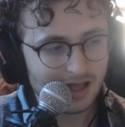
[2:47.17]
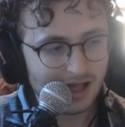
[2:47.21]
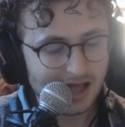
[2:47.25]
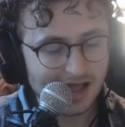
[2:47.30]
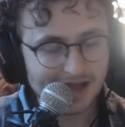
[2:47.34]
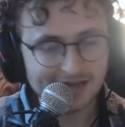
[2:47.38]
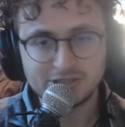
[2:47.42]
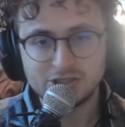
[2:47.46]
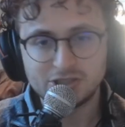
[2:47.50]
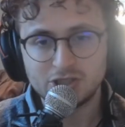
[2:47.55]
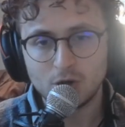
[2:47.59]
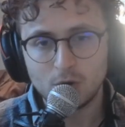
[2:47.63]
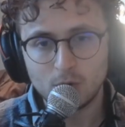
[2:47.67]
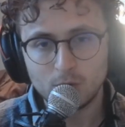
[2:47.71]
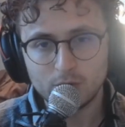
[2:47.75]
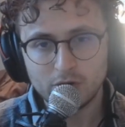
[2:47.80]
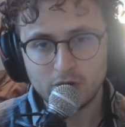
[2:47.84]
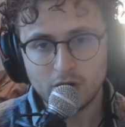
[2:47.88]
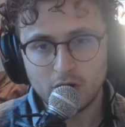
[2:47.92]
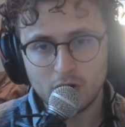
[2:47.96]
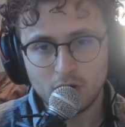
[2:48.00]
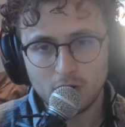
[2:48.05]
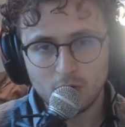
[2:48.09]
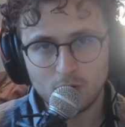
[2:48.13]
I don't
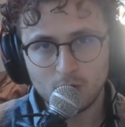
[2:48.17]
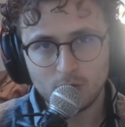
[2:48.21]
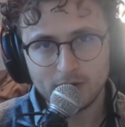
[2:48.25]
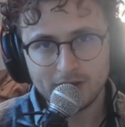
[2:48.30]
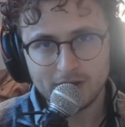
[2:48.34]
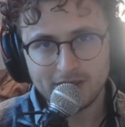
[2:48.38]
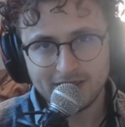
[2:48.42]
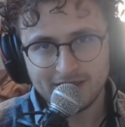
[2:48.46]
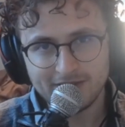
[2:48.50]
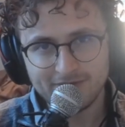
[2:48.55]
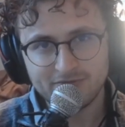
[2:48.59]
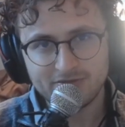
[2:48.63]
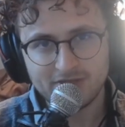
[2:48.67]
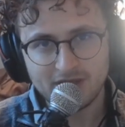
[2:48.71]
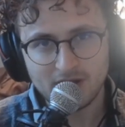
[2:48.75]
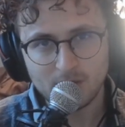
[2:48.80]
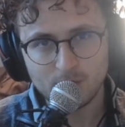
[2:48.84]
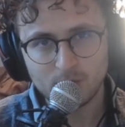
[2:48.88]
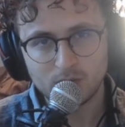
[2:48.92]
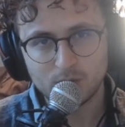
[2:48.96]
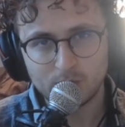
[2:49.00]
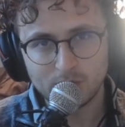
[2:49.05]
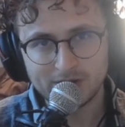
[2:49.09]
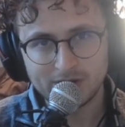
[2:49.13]
know if they
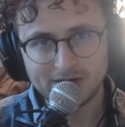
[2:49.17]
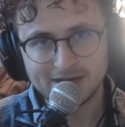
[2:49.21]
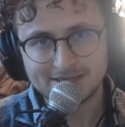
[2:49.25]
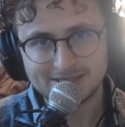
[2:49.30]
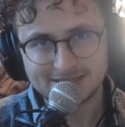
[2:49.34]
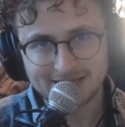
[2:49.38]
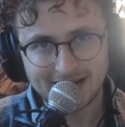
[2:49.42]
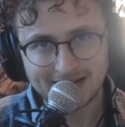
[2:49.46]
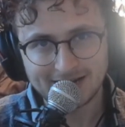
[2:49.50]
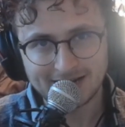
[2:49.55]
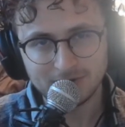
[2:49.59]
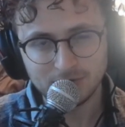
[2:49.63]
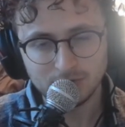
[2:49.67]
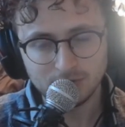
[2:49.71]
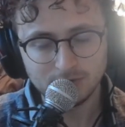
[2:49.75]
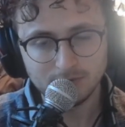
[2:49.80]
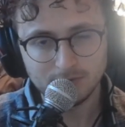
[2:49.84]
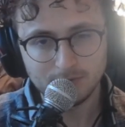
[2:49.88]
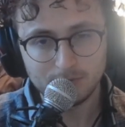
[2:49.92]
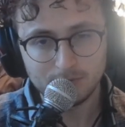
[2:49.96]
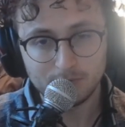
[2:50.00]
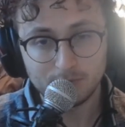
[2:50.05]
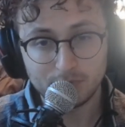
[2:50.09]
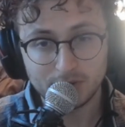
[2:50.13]
will win a title,
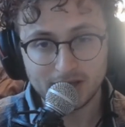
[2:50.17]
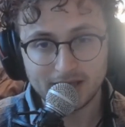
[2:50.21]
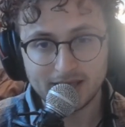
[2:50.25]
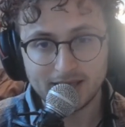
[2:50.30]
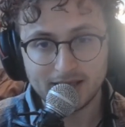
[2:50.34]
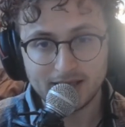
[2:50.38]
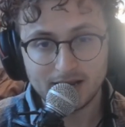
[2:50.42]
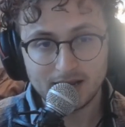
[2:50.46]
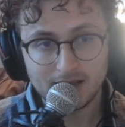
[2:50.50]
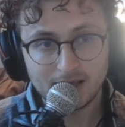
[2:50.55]
but